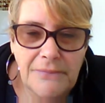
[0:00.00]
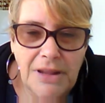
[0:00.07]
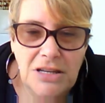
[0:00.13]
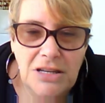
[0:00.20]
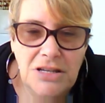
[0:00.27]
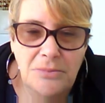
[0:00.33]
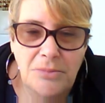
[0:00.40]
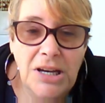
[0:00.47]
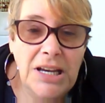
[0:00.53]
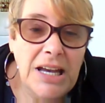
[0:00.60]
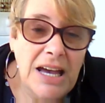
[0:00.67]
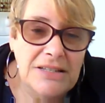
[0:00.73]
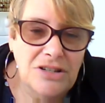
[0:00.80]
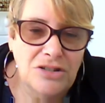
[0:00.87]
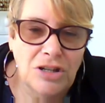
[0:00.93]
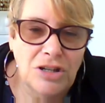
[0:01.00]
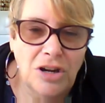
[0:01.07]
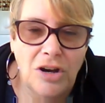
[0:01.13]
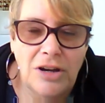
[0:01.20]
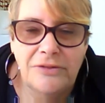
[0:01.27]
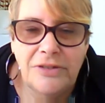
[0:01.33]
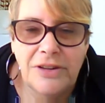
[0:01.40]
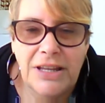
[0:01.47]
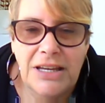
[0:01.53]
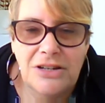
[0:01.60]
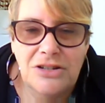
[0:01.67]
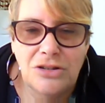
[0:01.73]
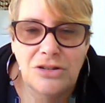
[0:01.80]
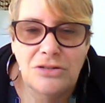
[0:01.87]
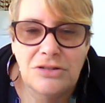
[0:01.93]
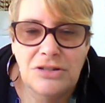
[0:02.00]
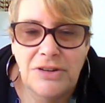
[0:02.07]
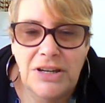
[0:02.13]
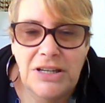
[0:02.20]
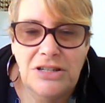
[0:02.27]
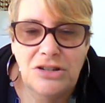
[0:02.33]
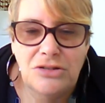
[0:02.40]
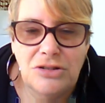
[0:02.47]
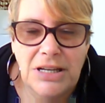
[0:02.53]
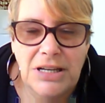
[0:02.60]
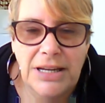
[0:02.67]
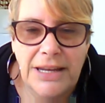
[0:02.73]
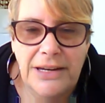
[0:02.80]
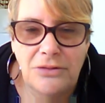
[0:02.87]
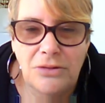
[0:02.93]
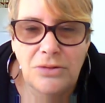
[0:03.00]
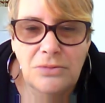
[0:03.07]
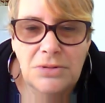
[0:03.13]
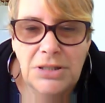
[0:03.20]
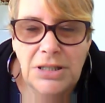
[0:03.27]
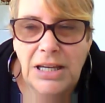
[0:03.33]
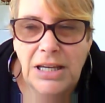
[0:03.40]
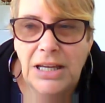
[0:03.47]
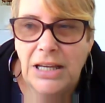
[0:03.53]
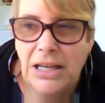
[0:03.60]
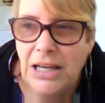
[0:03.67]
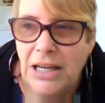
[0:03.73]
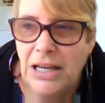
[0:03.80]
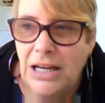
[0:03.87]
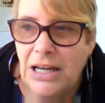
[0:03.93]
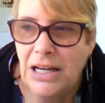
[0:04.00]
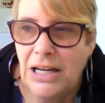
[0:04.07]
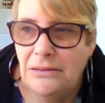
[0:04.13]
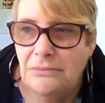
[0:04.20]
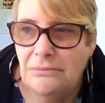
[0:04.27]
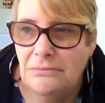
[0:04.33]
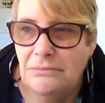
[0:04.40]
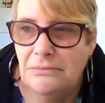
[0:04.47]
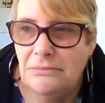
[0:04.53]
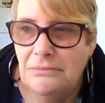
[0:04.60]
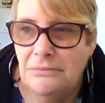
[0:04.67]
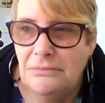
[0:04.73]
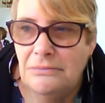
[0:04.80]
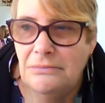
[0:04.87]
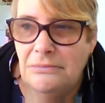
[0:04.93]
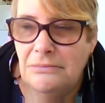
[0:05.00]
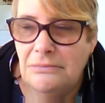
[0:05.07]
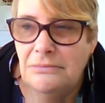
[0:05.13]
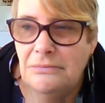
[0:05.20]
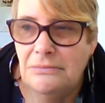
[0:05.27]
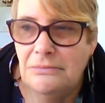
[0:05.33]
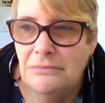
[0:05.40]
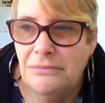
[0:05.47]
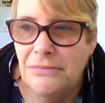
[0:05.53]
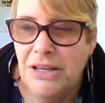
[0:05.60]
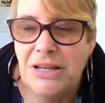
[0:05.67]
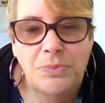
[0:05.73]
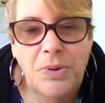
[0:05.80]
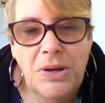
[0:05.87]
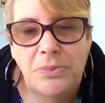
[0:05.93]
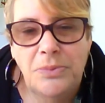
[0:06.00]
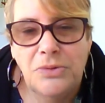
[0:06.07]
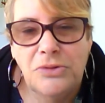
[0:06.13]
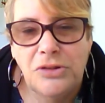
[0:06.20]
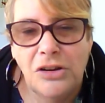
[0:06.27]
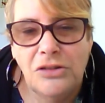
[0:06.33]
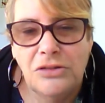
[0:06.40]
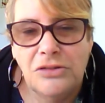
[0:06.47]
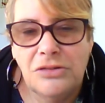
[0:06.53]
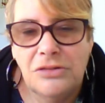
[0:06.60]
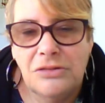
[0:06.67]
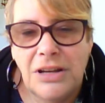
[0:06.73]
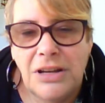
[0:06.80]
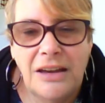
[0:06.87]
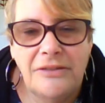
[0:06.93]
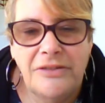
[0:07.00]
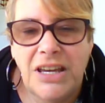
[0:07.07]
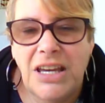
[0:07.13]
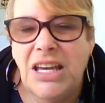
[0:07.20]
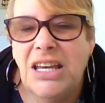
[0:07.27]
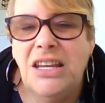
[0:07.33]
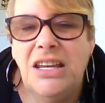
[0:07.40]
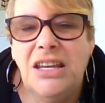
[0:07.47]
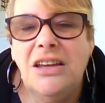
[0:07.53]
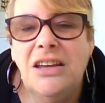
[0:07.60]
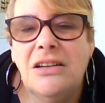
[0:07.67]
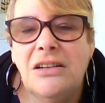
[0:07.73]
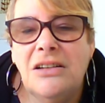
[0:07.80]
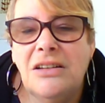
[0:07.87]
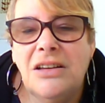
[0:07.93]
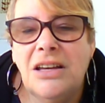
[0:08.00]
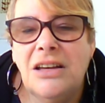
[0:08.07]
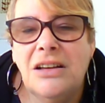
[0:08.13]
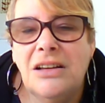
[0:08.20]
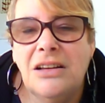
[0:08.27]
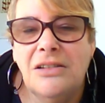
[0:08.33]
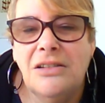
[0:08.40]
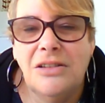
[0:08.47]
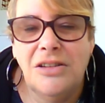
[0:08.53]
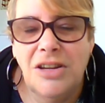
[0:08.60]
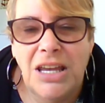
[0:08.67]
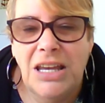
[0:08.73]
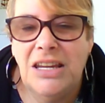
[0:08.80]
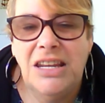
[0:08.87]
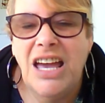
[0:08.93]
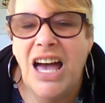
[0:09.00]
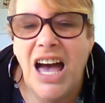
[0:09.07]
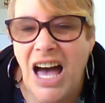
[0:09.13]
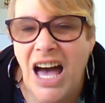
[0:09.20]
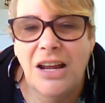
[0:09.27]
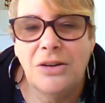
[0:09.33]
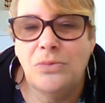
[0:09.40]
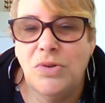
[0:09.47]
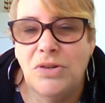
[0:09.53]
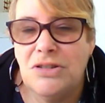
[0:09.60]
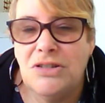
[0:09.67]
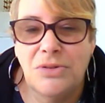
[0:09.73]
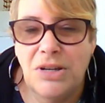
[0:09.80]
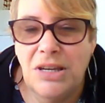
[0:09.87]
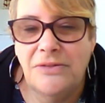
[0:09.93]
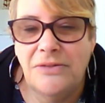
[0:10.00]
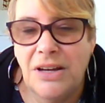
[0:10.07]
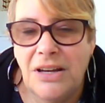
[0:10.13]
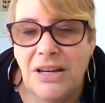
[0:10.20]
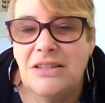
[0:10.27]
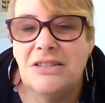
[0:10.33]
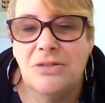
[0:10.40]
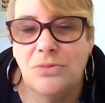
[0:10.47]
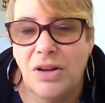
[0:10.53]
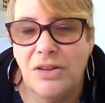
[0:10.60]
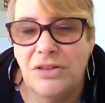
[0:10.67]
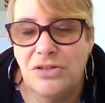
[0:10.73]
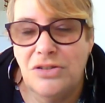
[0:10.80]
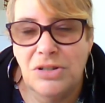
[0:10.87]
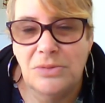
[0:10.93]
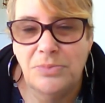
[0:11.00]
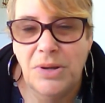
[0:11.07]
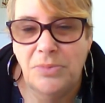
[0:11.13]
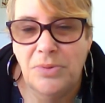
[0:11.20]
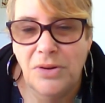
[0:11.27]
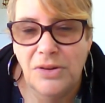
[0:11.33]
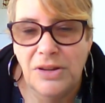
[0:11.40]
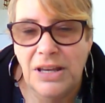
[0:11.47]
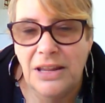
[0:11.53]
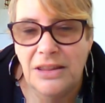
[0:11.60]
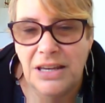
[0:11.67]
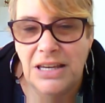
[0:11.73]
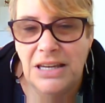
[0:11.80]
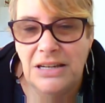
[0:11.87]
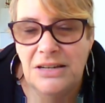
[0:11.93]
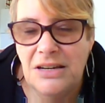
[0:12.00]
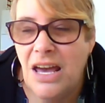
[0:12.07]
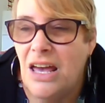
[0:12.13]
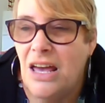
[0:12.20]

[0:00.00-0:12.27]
So my car's on the line for that too, because I've had to use collateral. These people don't have any heart whatsoever as to what they're doing to people on the other end.